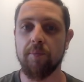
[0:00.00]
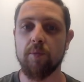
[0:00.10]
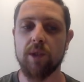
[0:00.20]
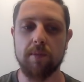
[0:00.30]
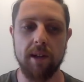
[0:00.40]

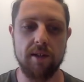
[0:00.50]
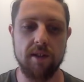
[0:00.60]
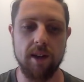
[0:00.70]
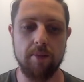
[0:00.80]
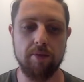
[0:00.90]
which means that
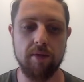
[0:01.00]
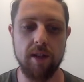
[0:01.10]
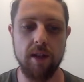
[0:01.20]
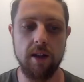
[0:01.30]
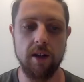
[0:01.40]
they're
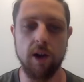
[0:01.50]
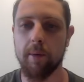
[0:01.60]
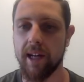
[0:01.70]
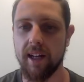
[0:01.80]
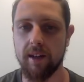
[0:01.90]
pretty
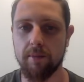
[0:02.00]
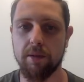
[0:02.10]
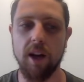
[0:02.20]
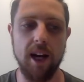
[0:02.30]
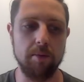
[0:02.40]
accommodating and
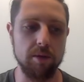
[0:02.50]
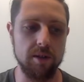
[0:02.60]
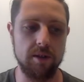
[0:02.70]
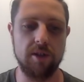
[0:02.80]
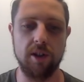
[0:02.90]
pliable
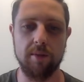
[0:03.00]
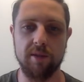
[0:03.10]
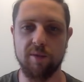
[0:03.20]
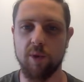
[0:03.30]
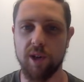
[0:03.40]
in terms
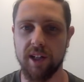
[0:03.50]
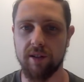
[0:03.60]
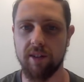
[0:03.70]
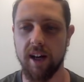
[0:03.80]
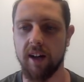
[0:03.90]
of working
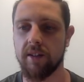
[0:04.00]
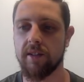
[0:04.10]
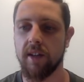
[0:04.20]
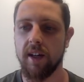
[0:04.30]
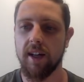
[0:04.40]
around
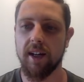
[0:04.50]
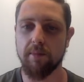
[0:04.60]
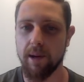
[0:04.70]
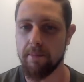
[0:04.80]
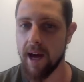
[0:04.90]

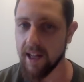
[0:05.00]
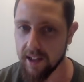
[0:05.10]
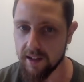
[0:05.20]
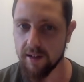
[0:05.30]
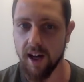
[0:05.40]
my
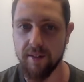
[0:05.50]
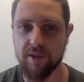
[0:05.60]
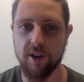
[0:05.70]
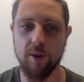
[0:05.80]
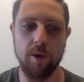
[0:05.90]
manic
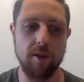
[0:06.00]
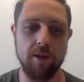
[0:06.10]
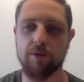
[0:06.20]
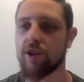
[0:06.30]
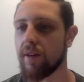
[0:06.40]
lifestyle, whether
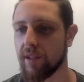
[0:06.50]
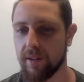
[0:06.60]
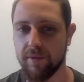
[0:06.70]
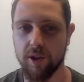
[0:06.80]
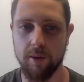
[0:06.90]
I'm traveling
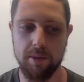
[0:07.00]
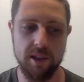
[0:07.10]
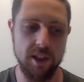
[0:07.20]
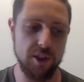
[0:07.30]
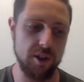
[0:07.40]
for
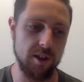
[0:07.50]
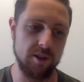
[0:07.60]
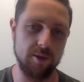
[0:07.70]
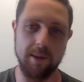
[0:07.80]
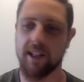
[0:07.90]

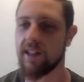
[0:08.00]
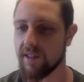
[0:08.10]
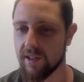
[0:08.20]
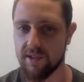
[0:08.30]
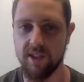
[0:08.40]
competitions or my
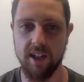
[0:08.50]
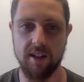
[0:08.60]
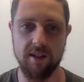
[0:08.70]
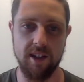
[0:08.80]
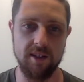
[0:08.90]
kids are sick
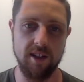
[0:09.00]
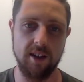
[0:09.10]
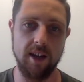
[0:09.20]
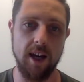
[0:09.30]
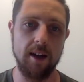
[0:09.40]
and things
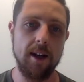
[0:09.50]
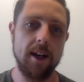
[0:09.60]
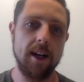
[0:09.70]
like that,